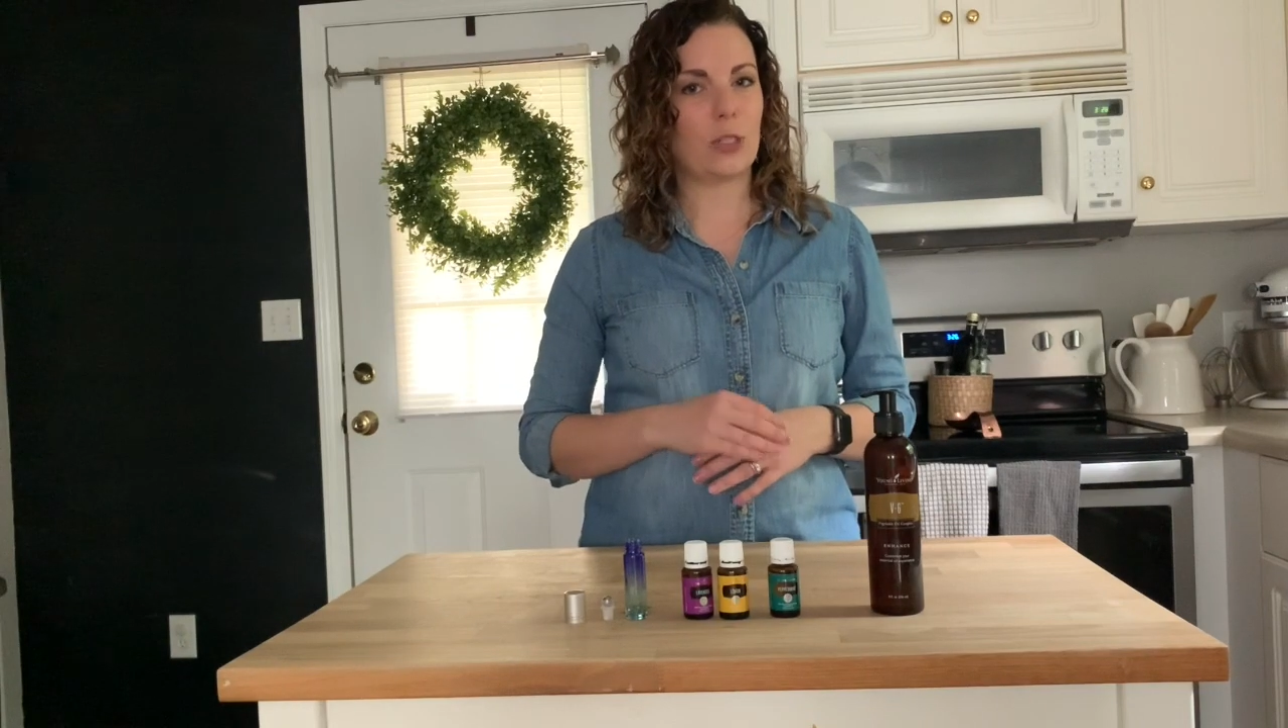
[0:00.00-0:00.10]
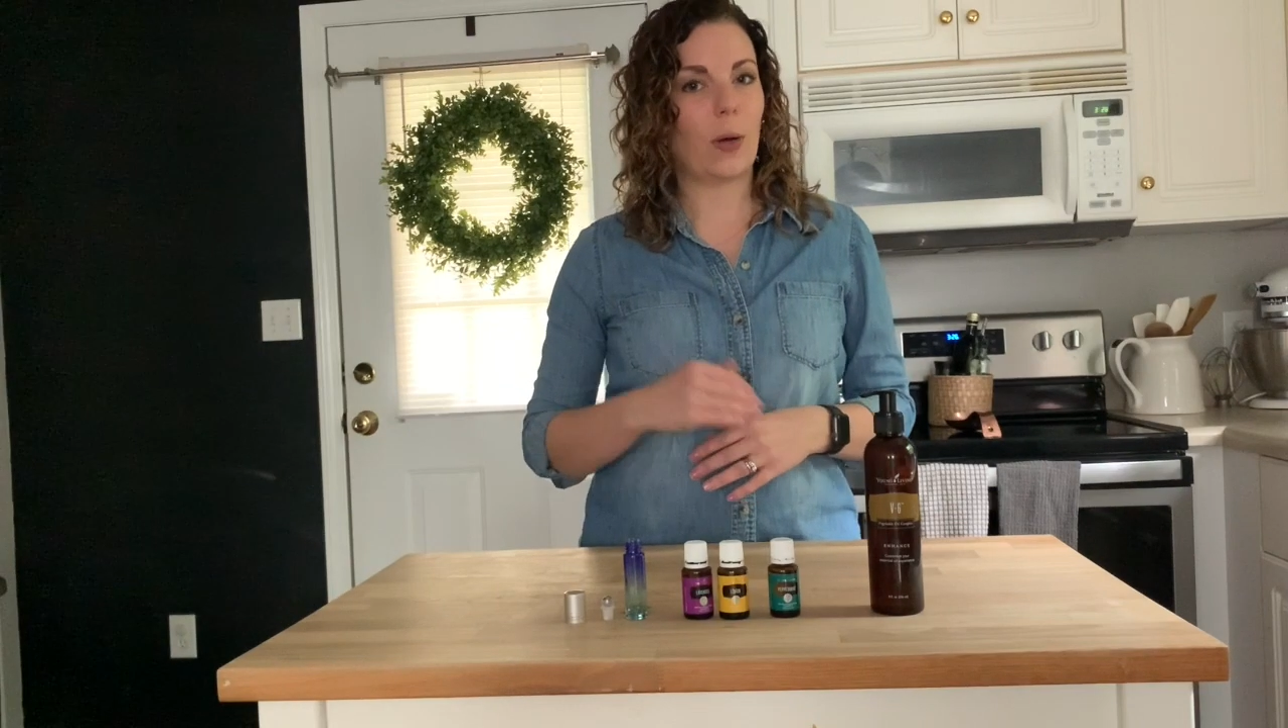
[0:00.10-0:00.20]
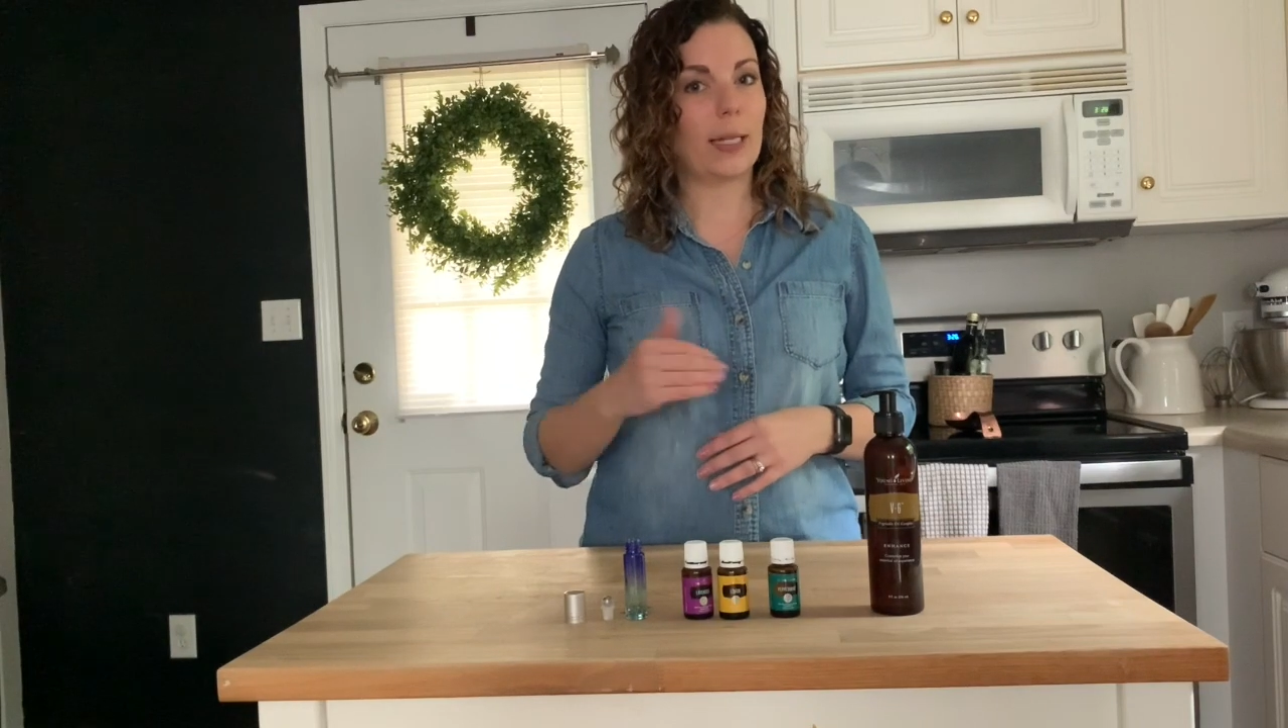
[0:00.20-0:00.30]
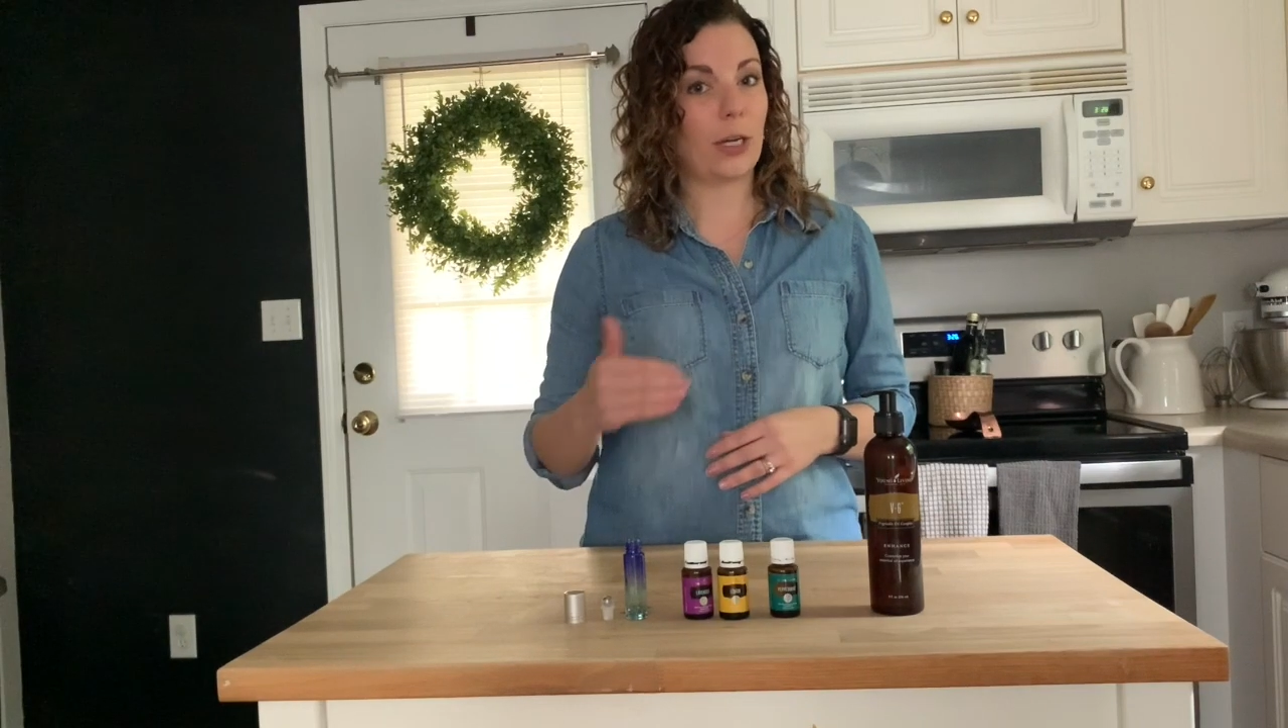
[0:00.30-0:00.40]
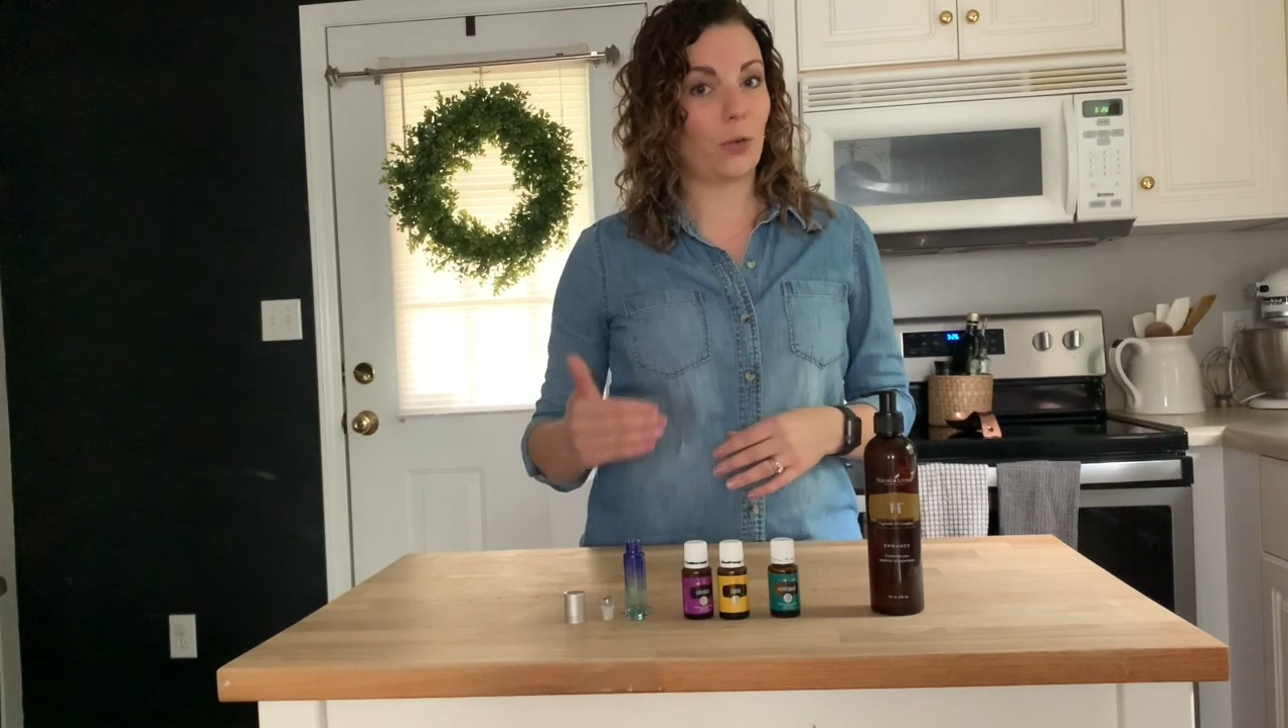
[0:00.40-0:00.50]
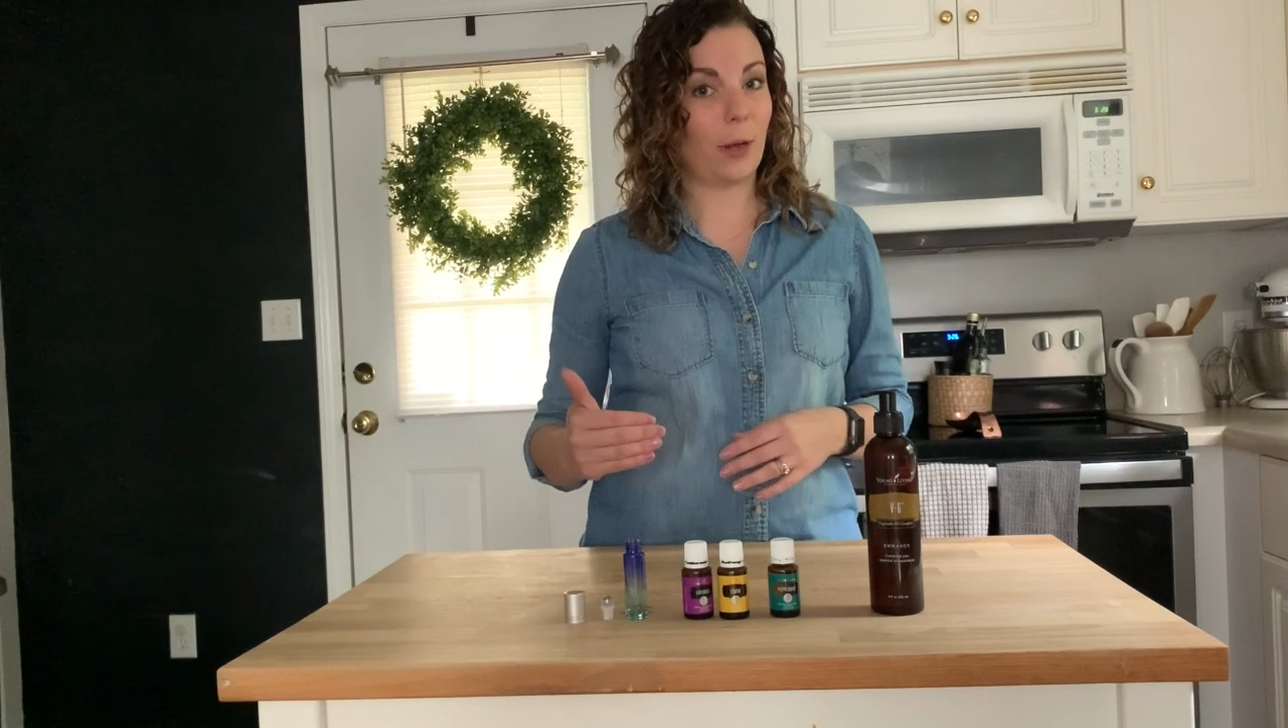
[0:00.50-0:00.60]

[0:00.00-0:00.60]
so I like